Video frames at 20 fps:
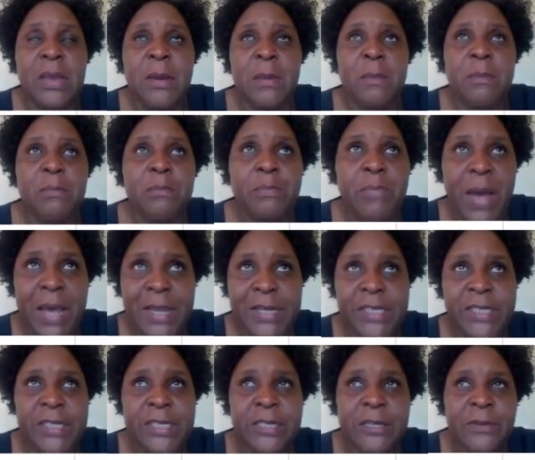but
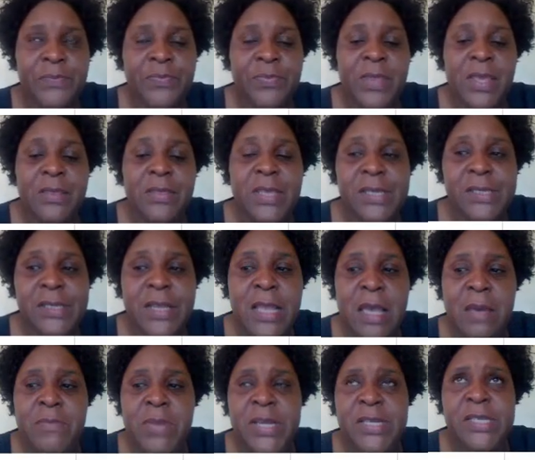this
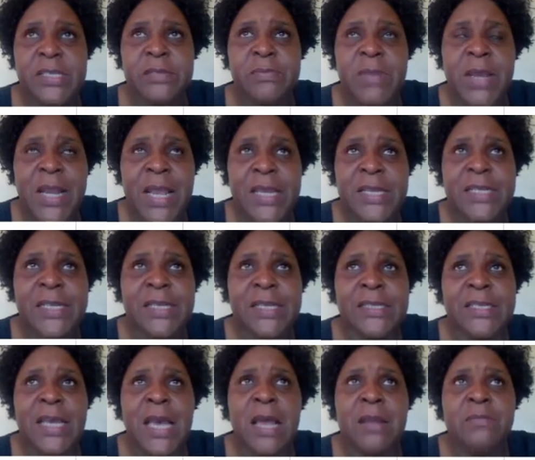diabetes mellitus can
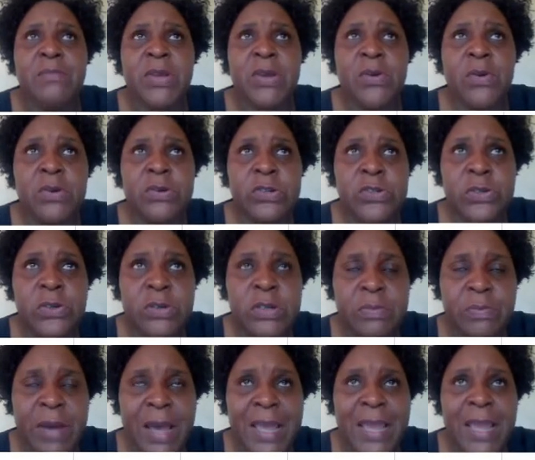be controlled by
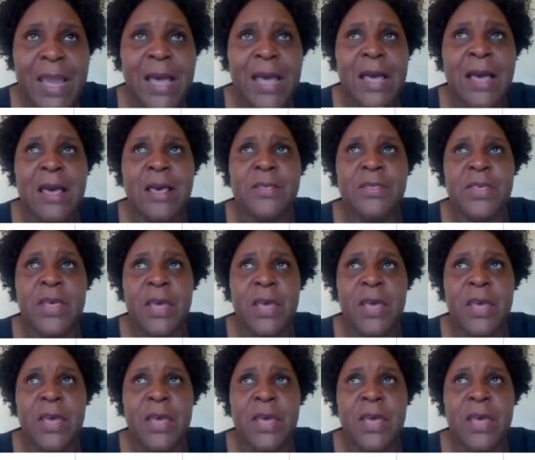other